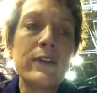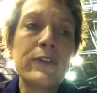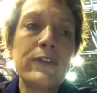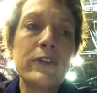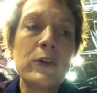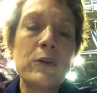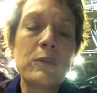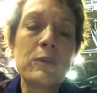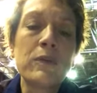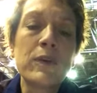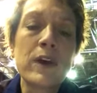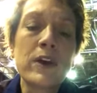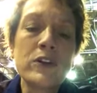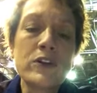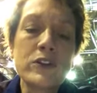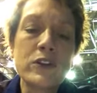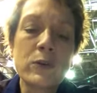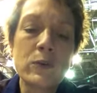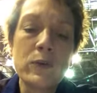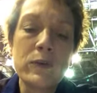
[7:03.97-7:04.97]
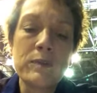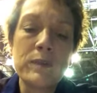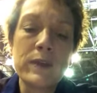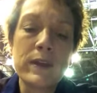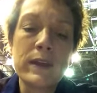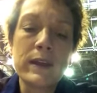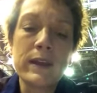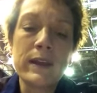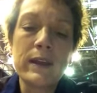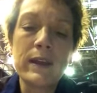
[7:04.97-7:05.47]
So pressure would
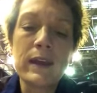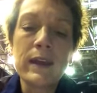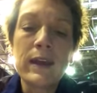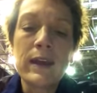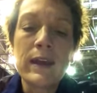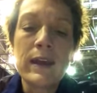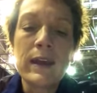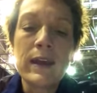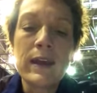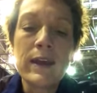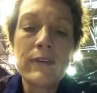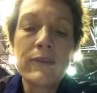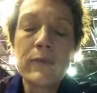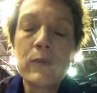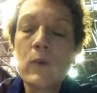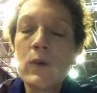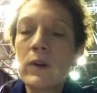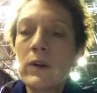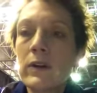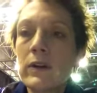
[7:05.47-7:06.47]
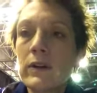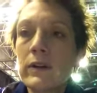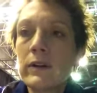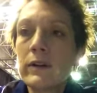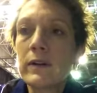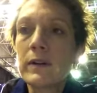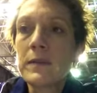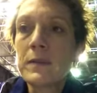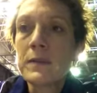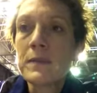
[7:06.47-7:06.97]
be, if
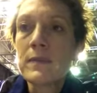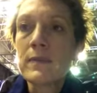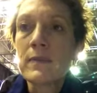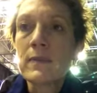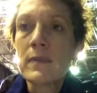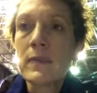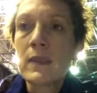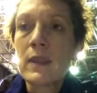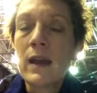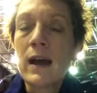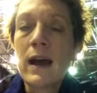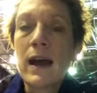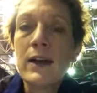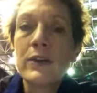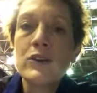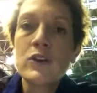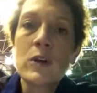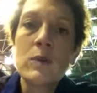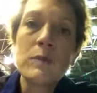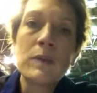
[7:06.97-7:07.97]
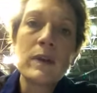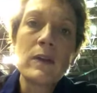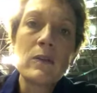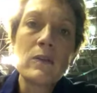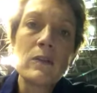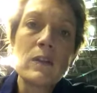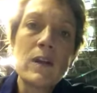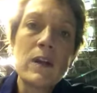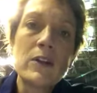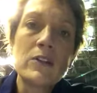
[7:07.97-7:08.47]
we're high jumping
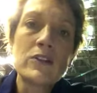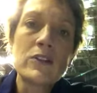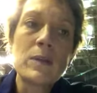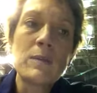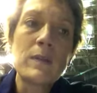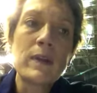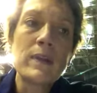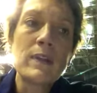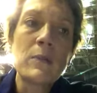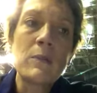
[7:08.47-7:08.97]
or long jumping,